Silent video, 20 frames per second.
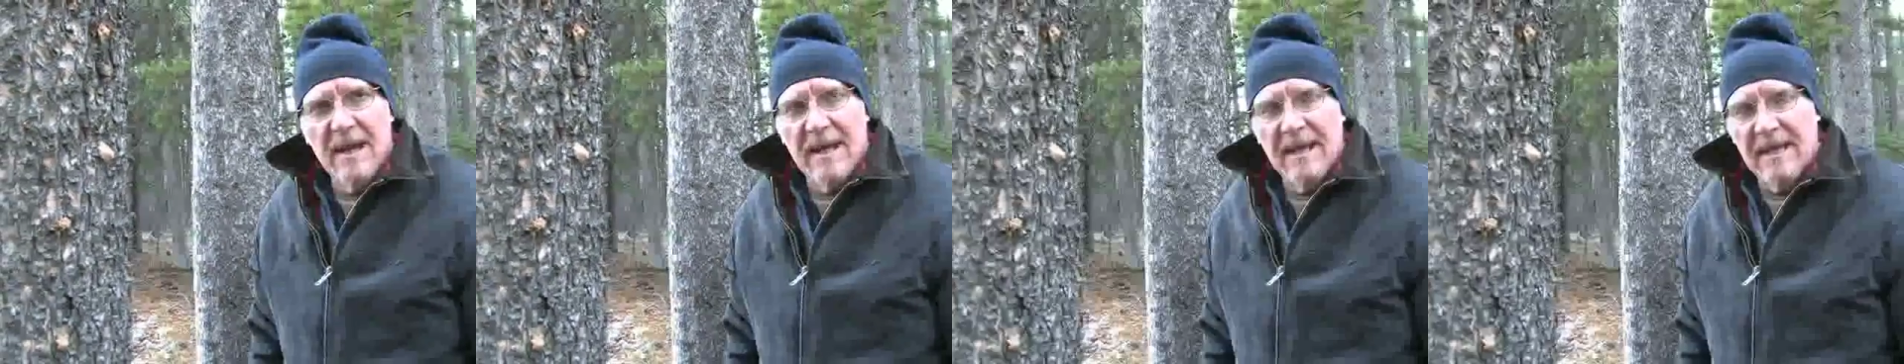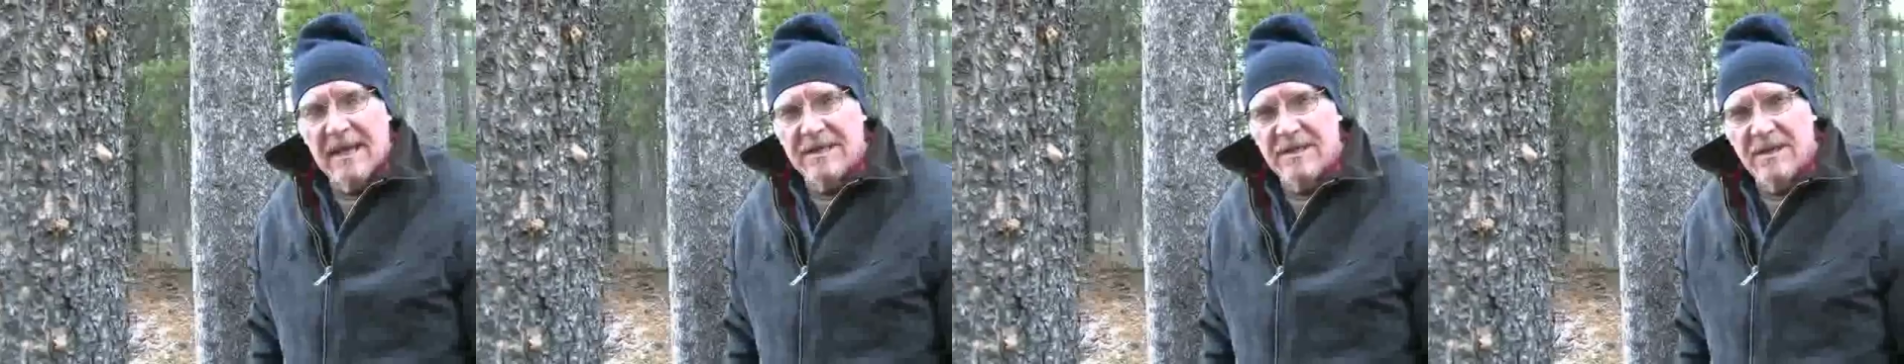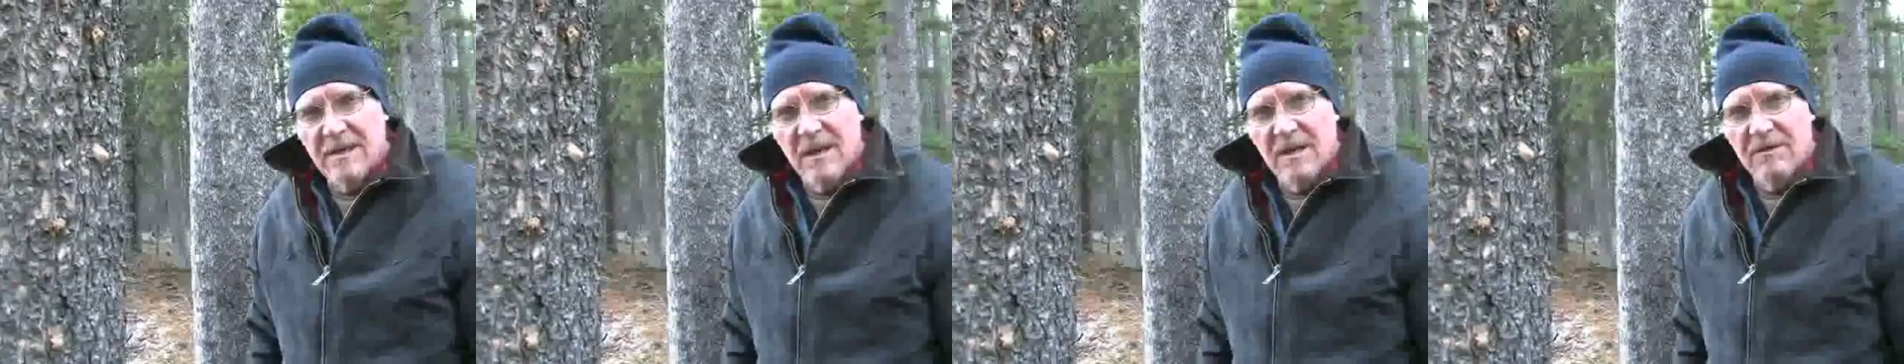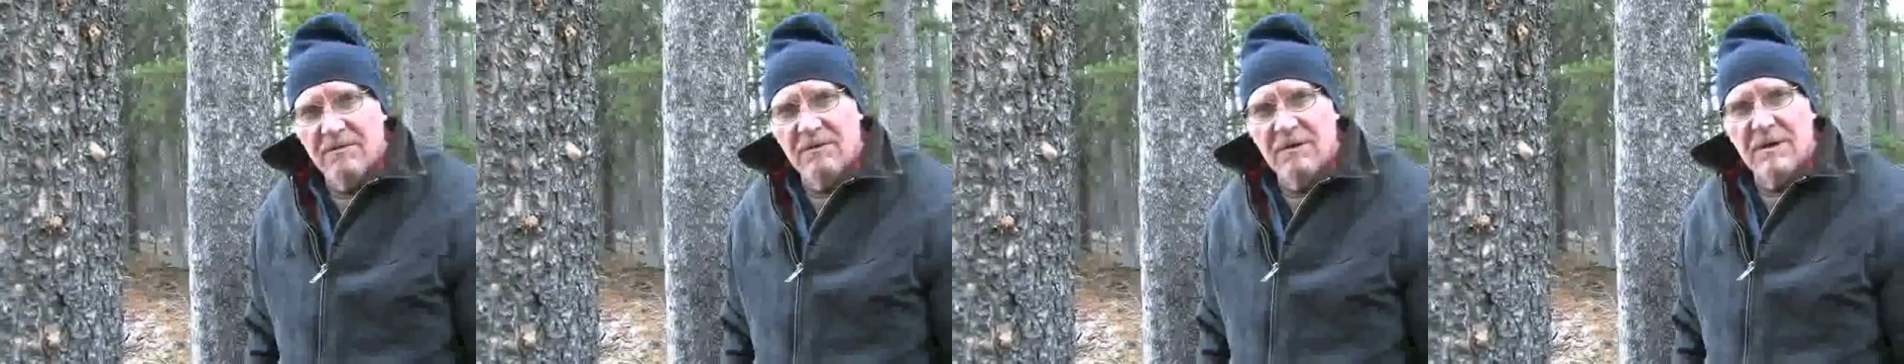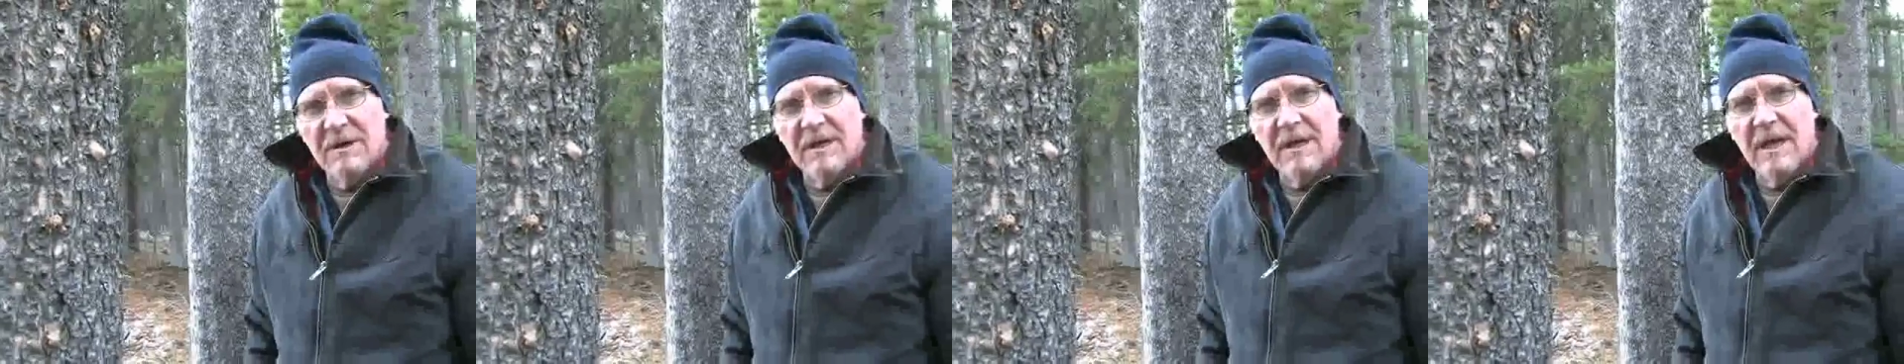And that's
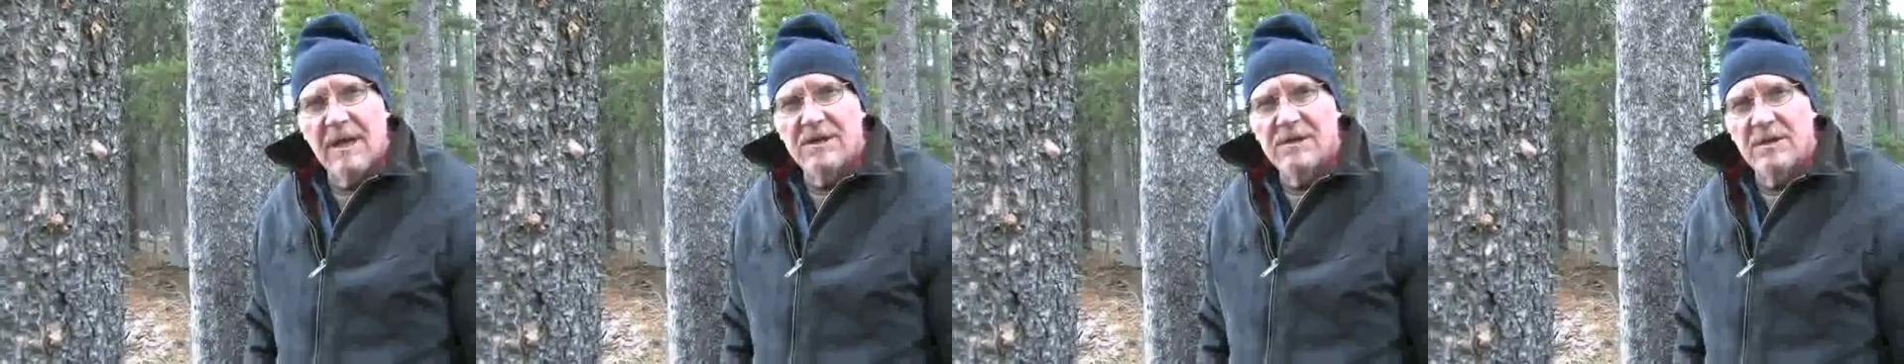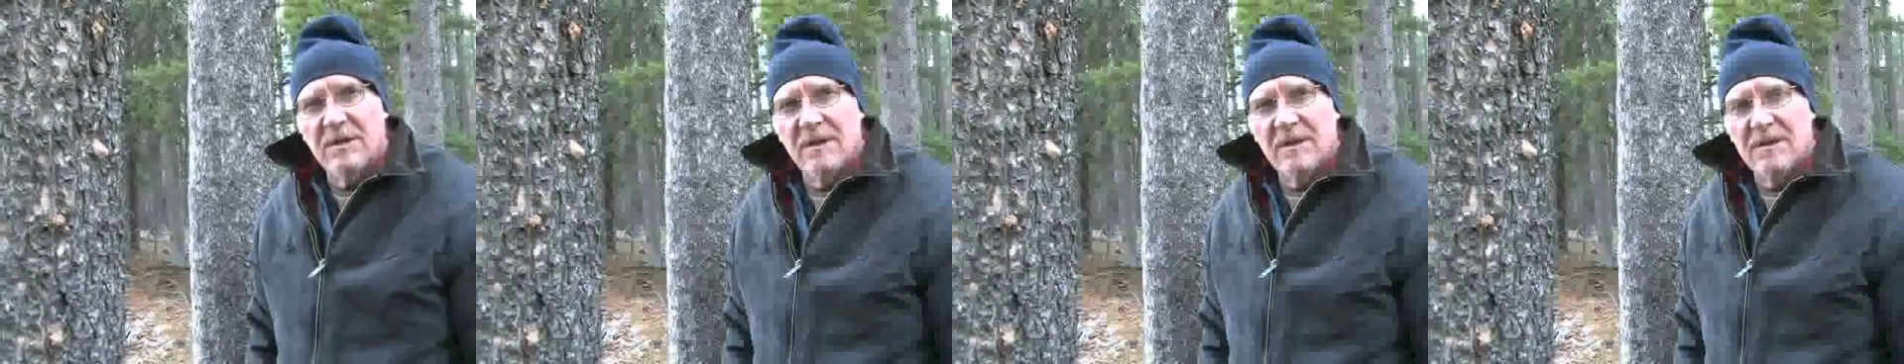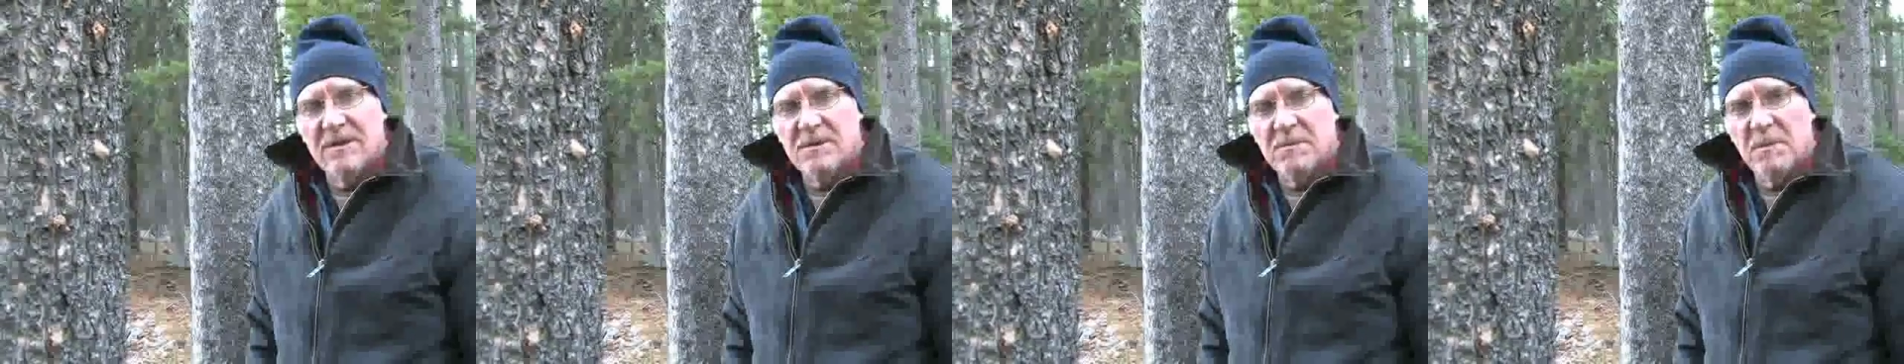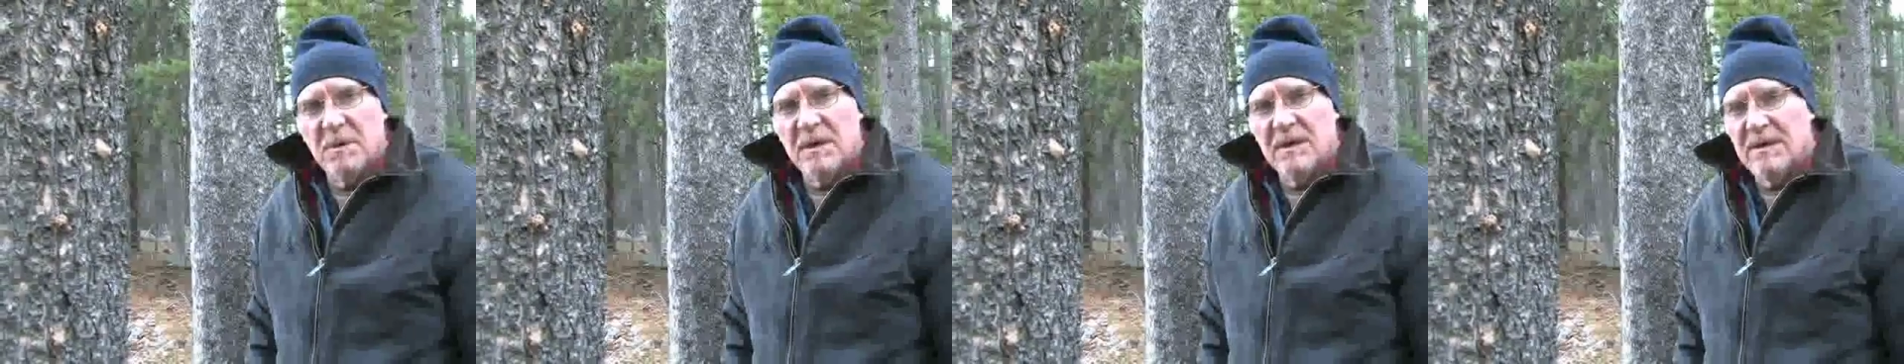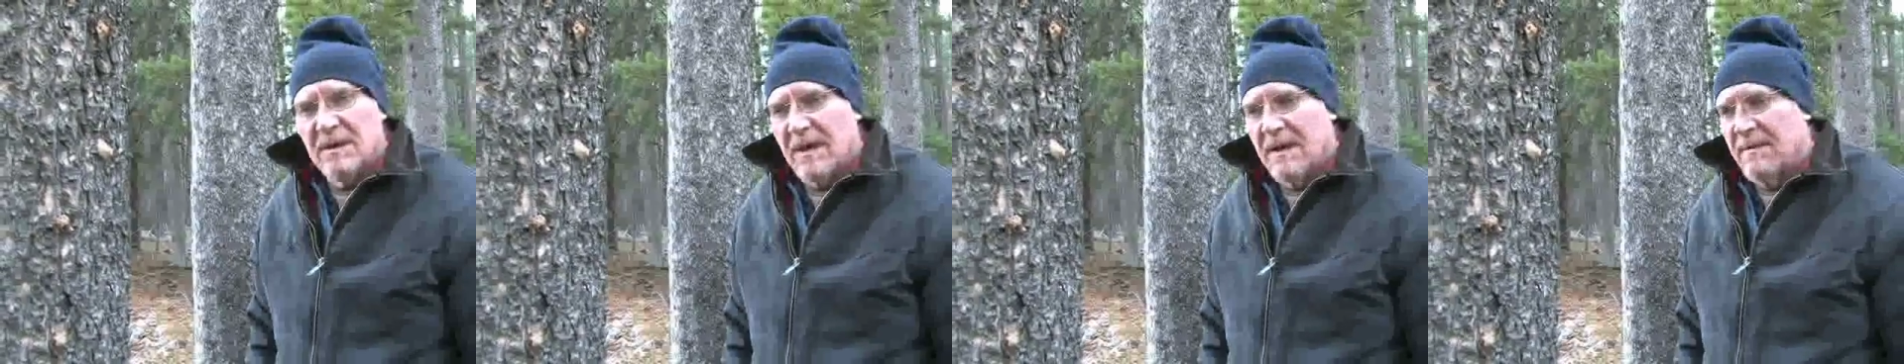another indication in the
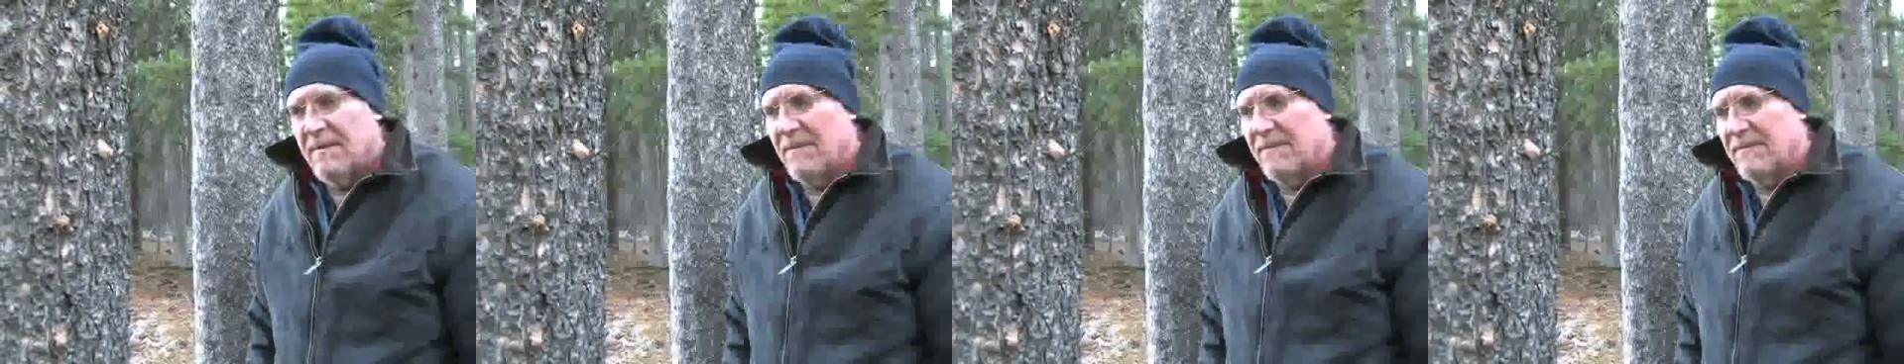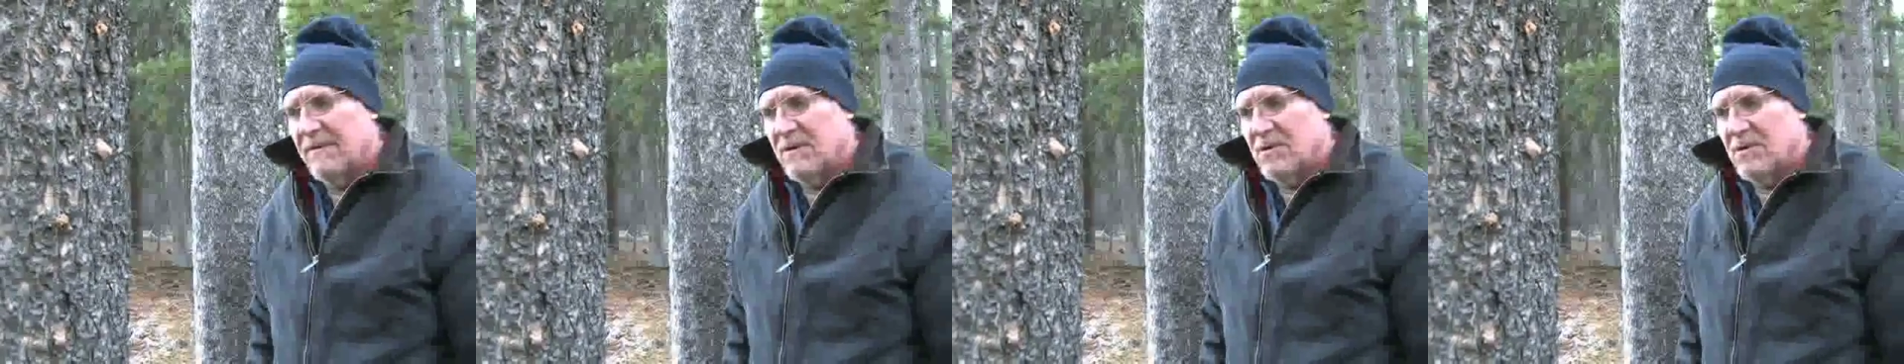springtime of